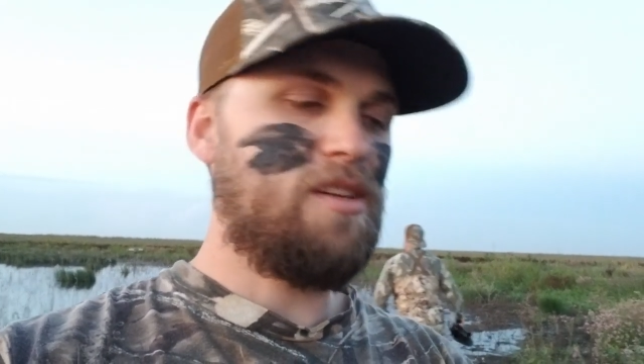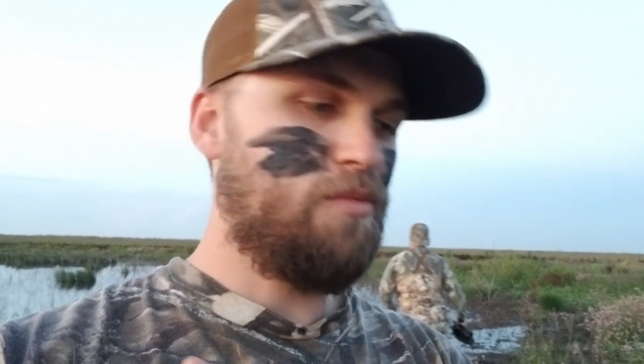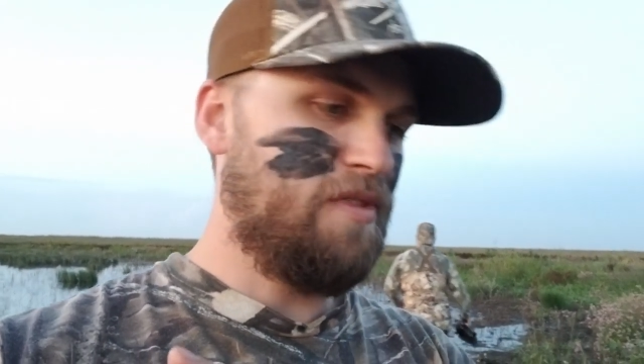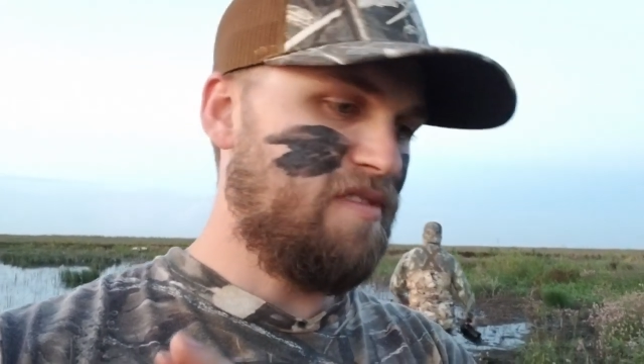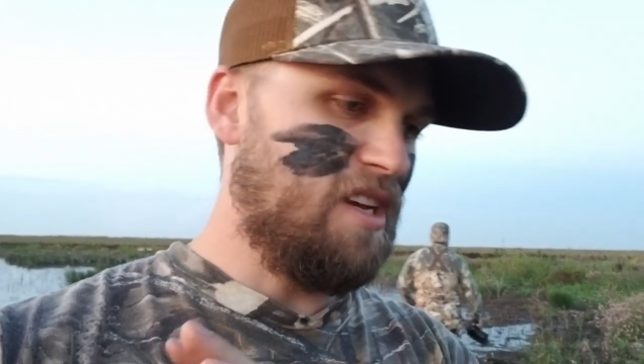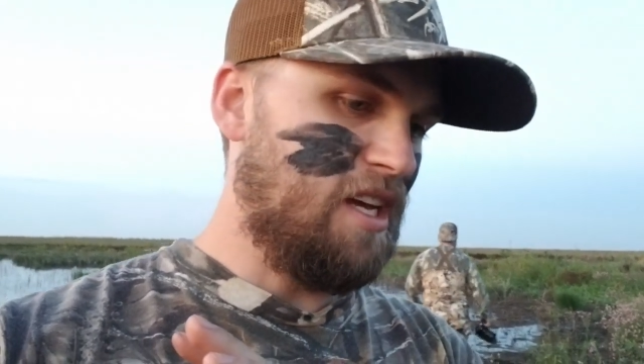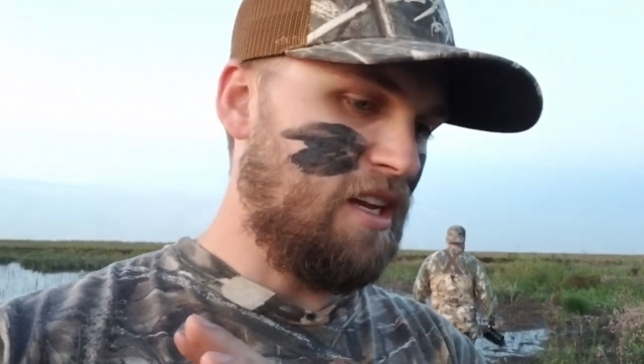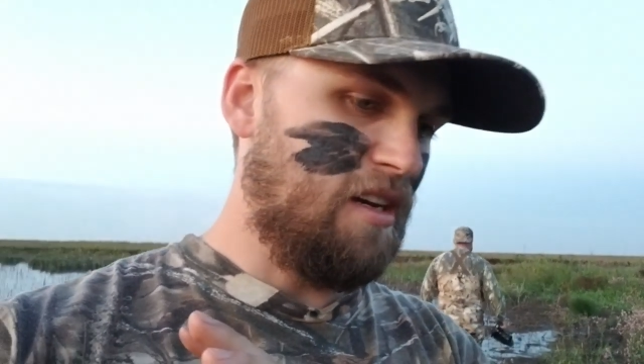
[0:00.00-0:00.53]
we've
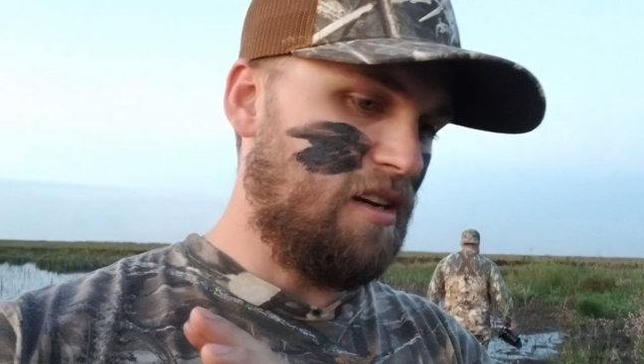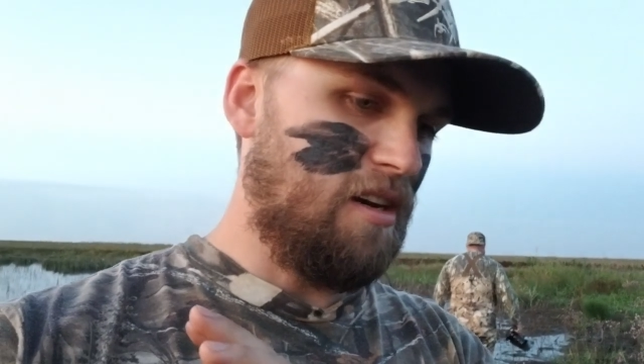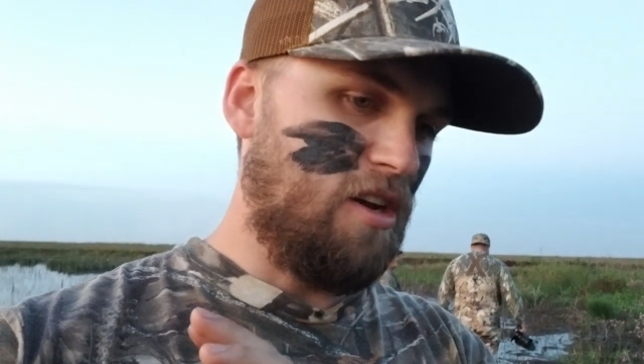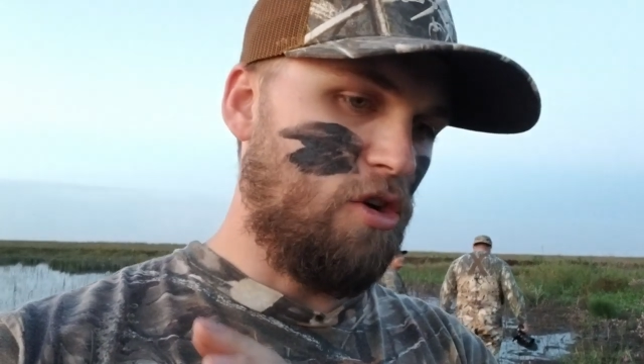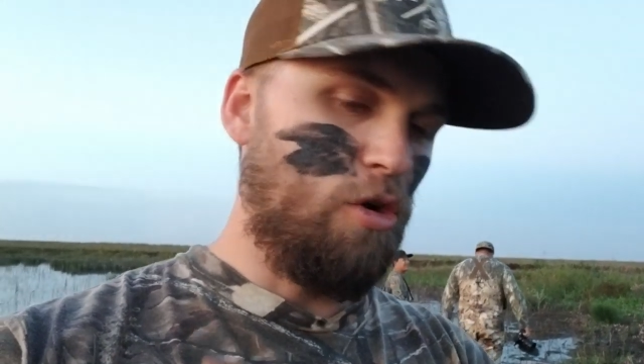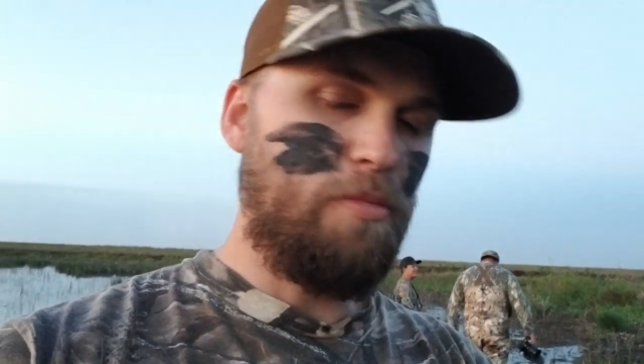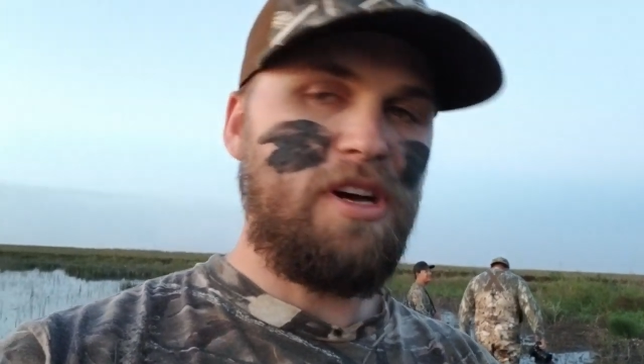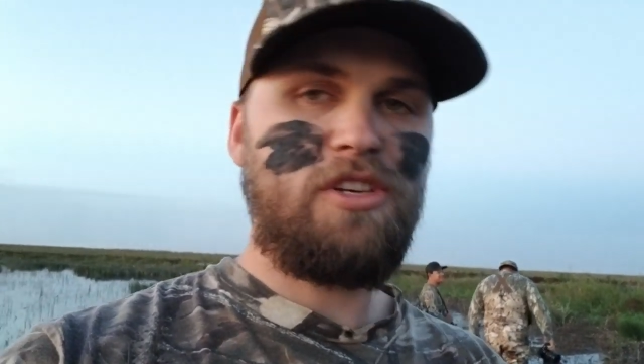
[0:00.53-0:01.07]
got a
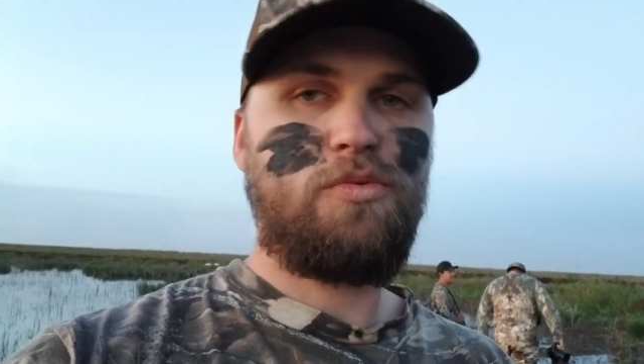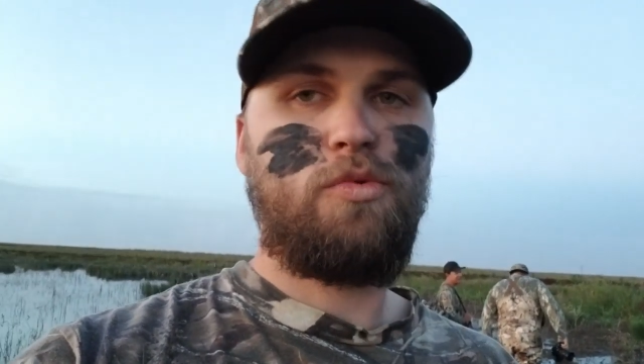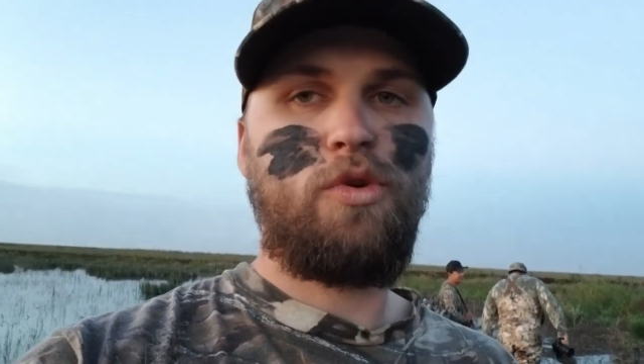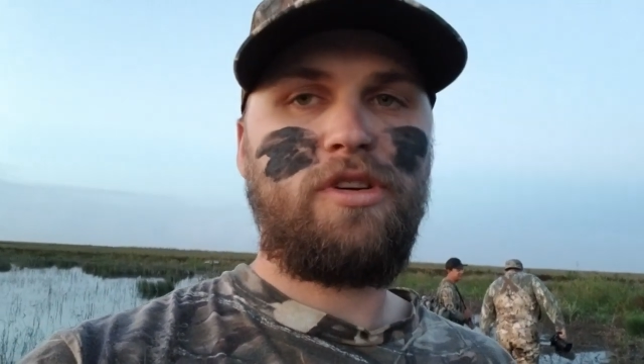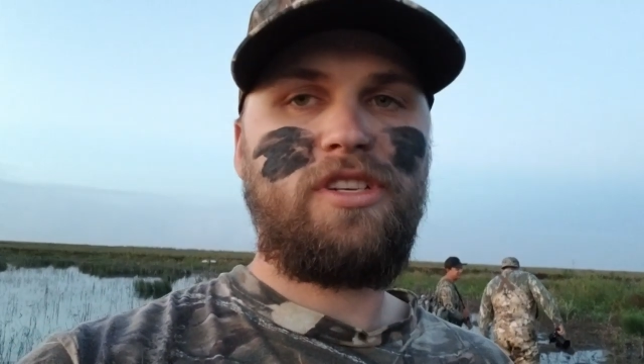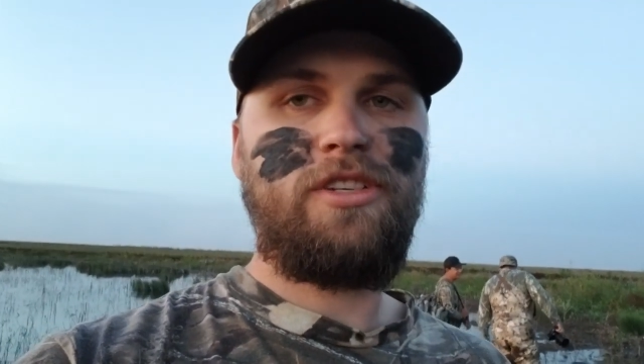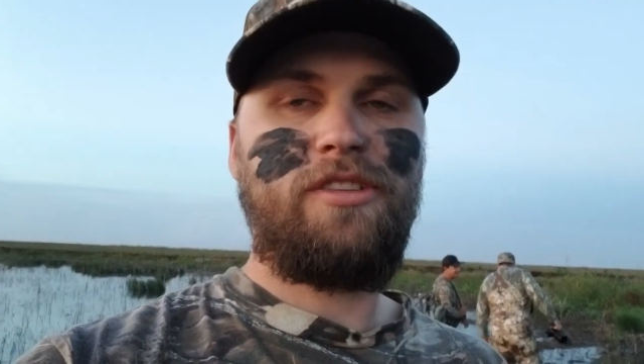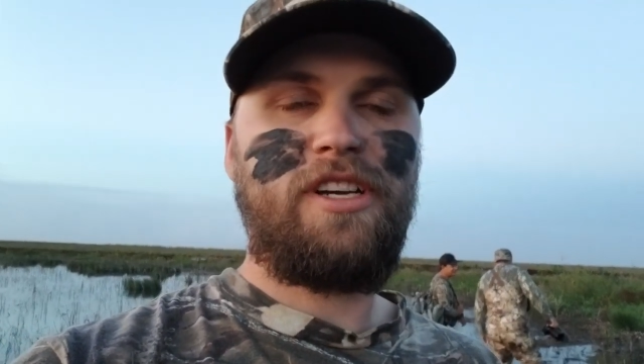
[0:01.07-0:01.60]
whole bunch more
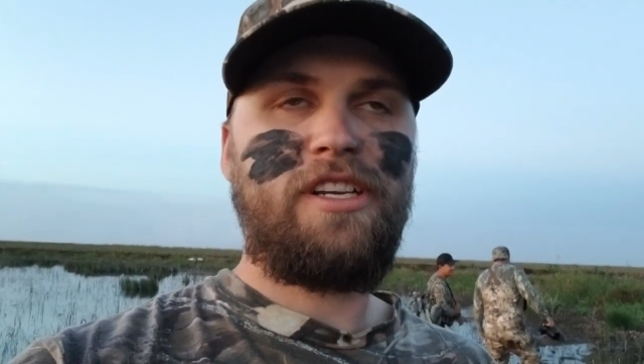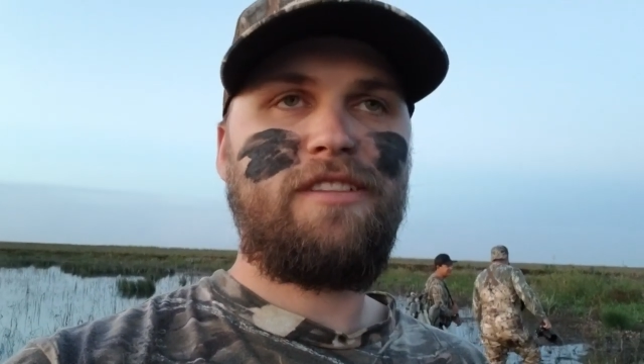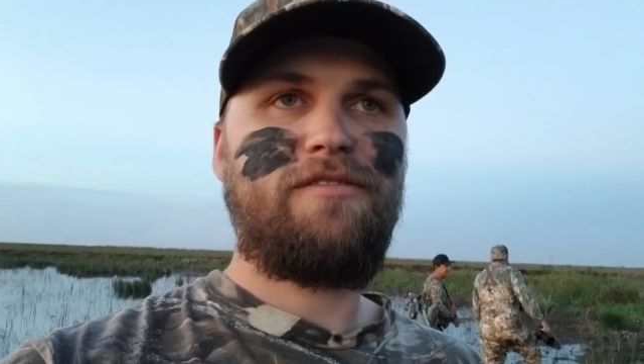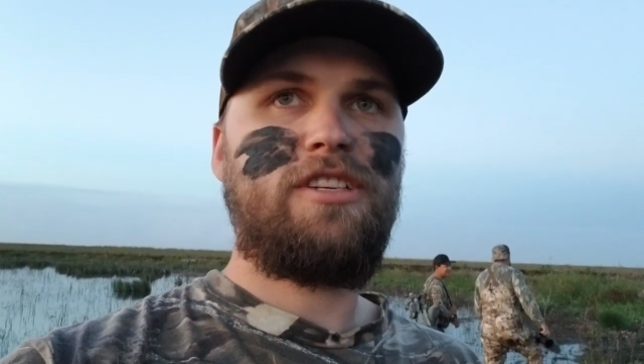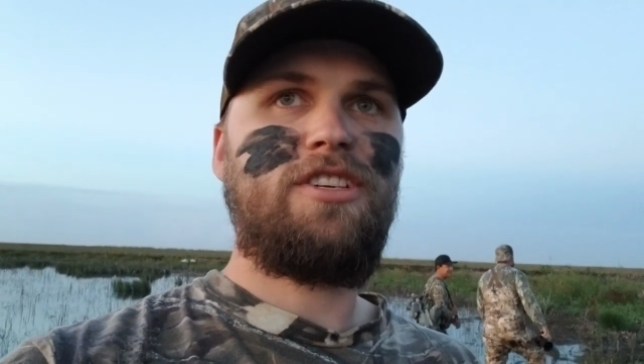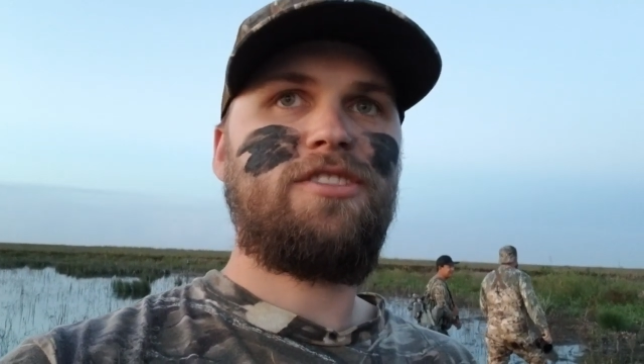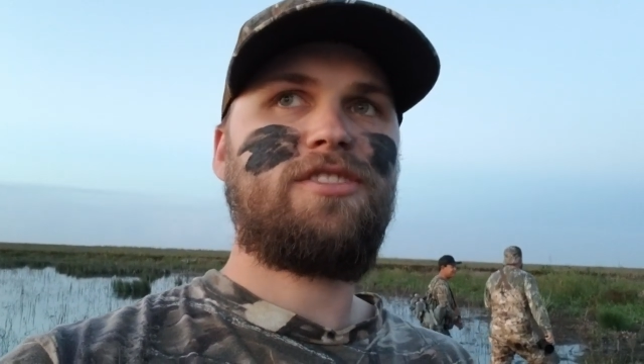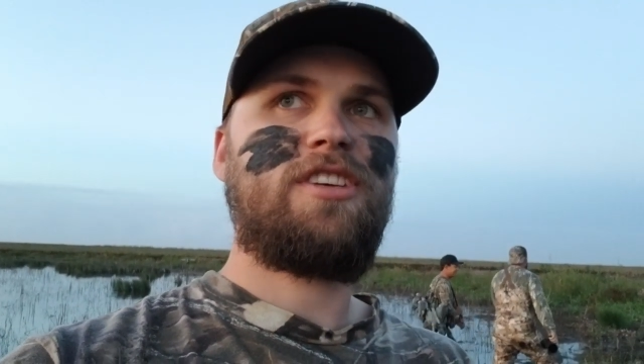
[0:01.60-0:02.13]
teal hunting
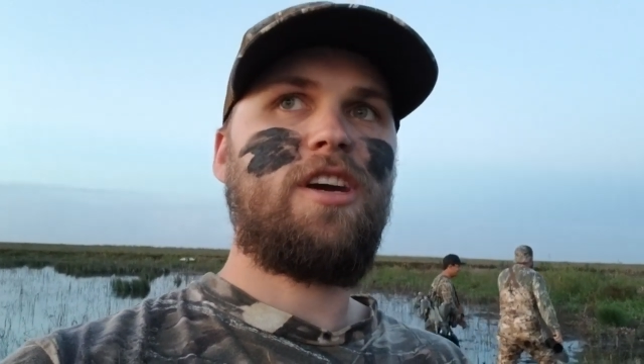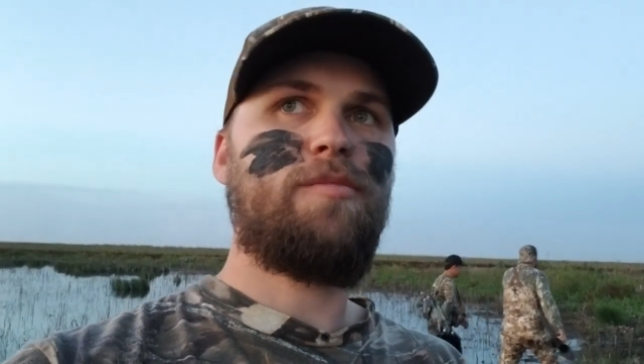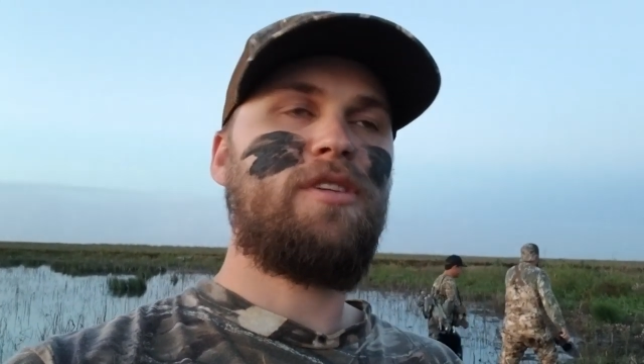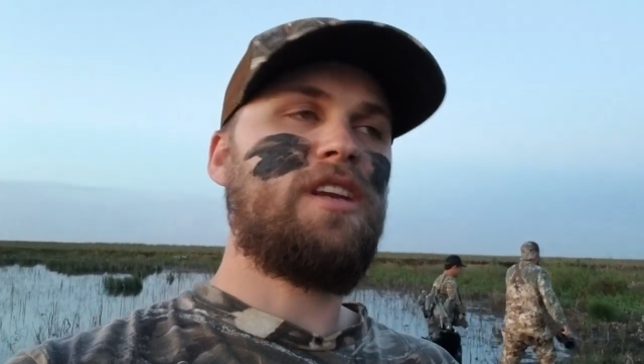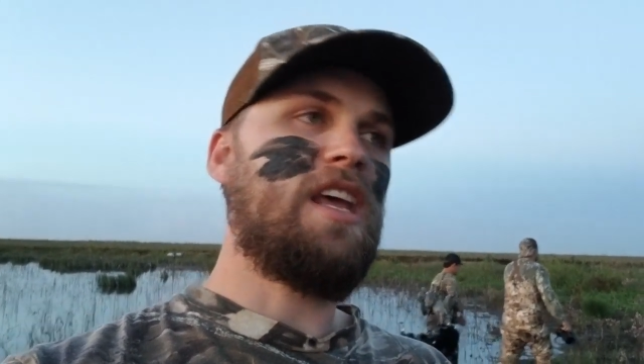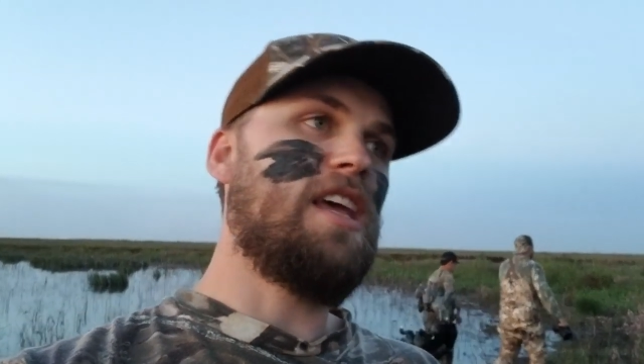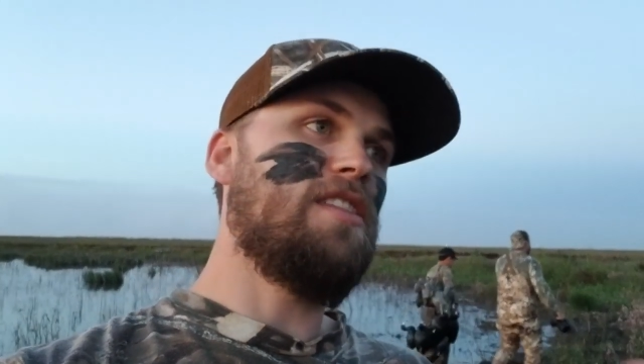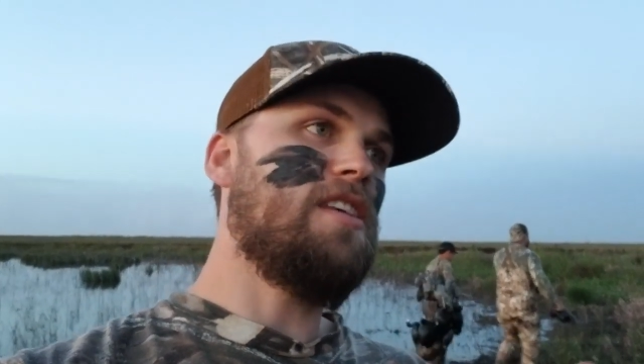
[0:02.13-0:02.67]
videos
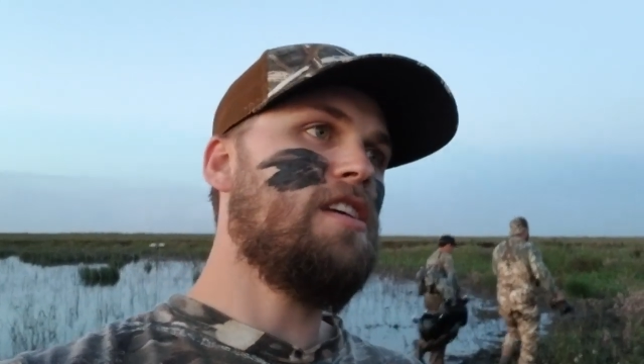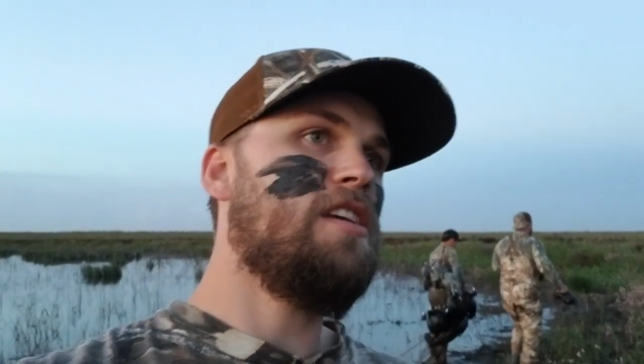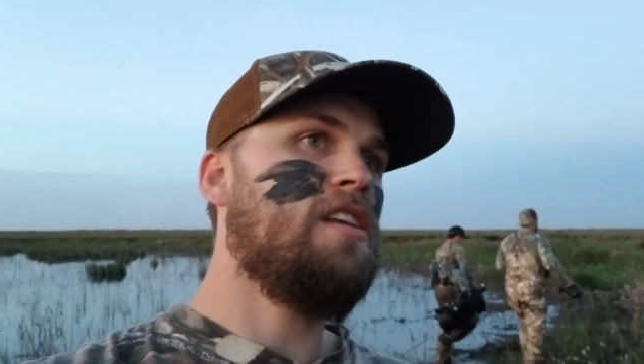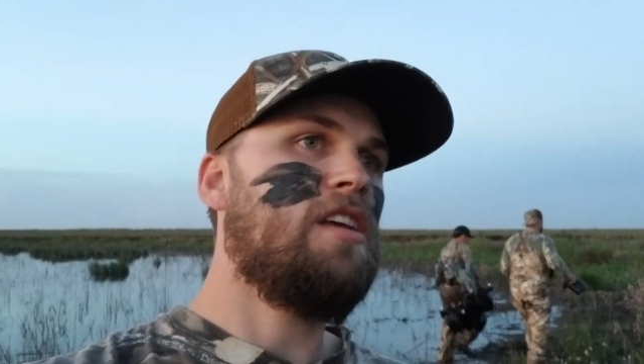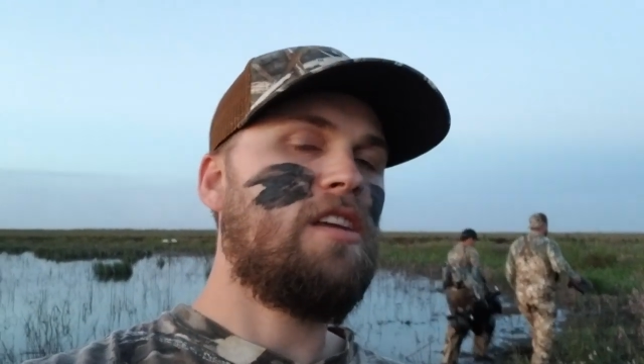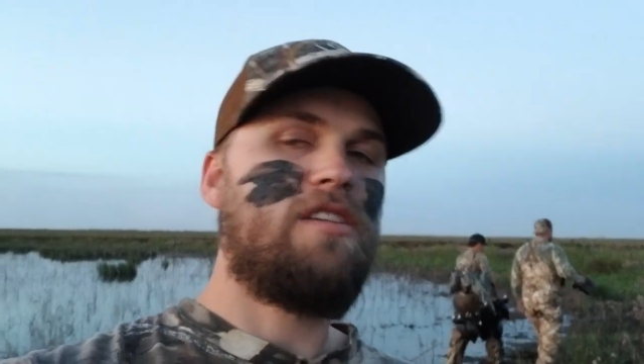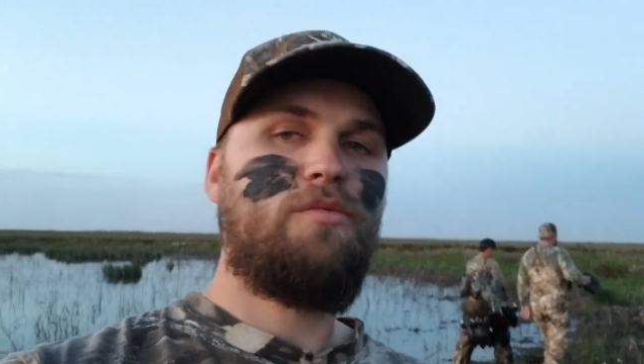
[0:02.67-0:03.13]
coming and then